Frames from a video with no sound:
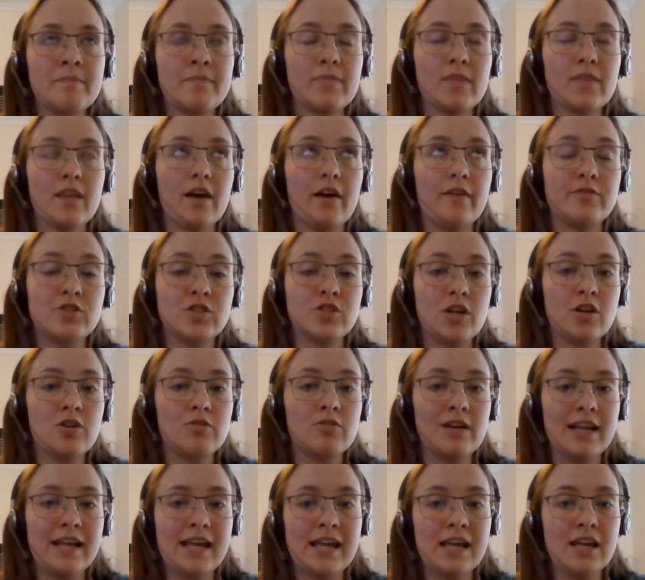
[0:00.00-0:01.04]
I've
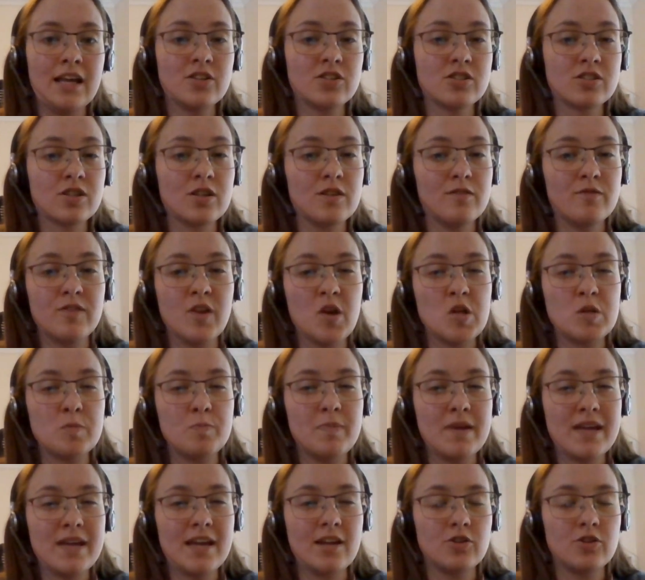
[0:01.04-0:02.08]
generally just confused
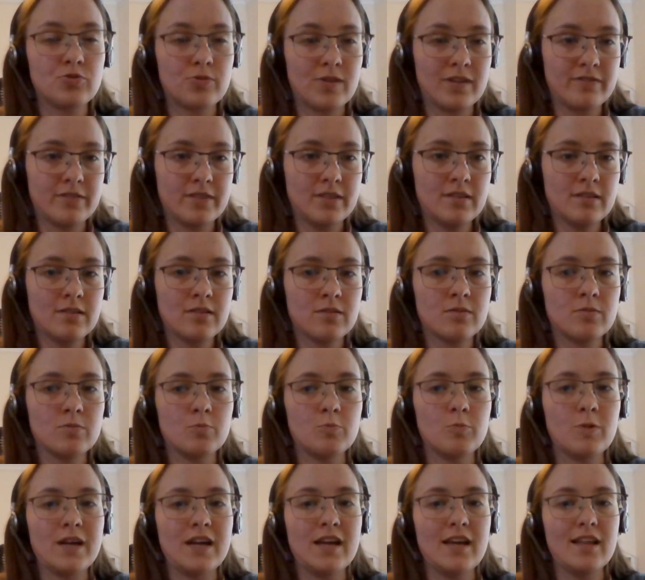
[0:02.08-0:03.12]
being driven
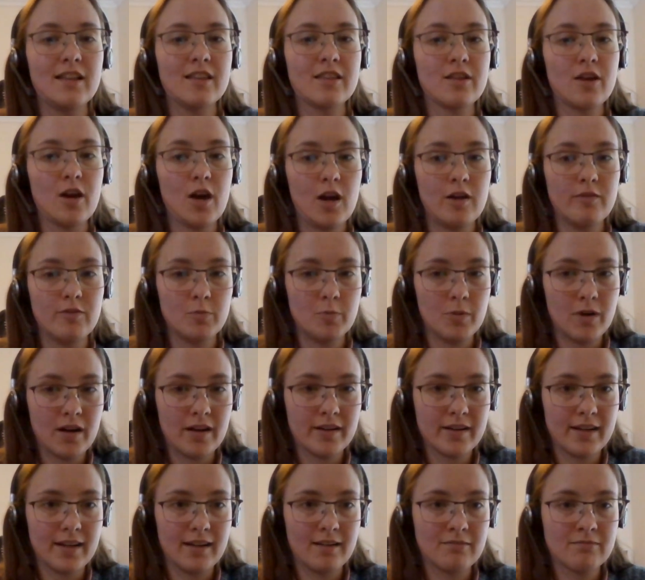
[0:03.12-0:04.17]
with
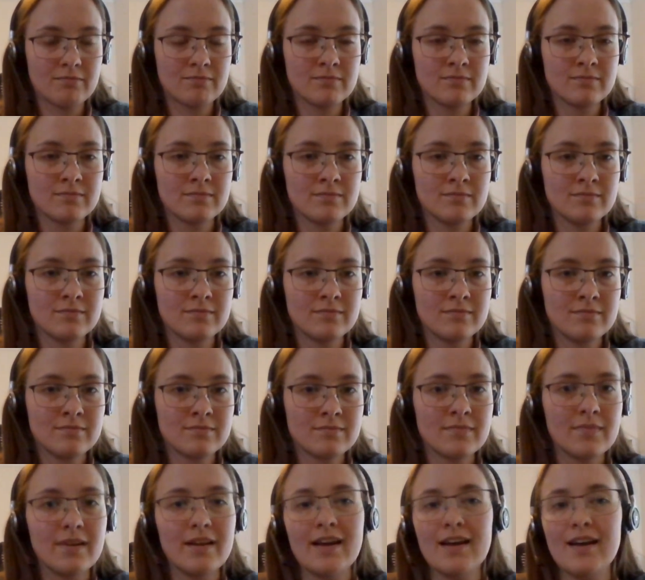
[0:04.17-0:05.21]
overworking.
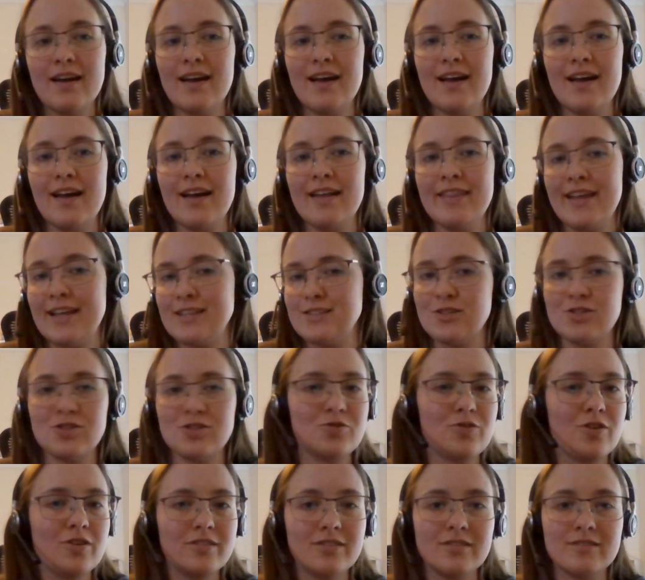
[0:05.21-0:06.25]
And that's a
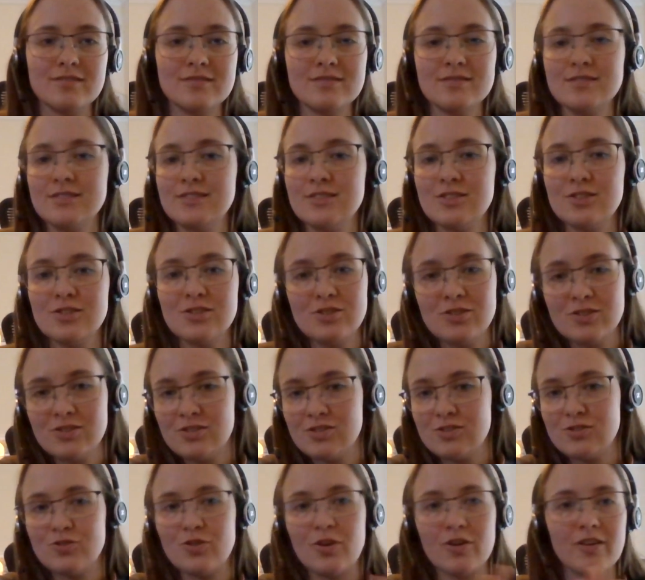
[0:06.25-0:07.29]
strong,
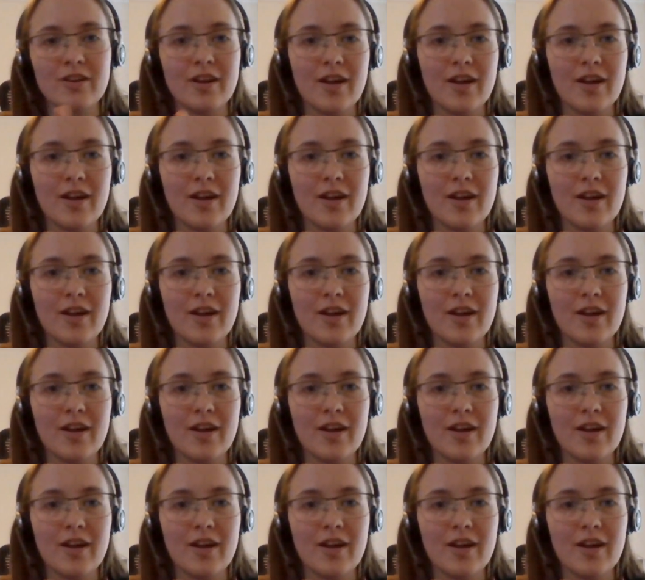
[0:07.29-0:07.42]
strong no.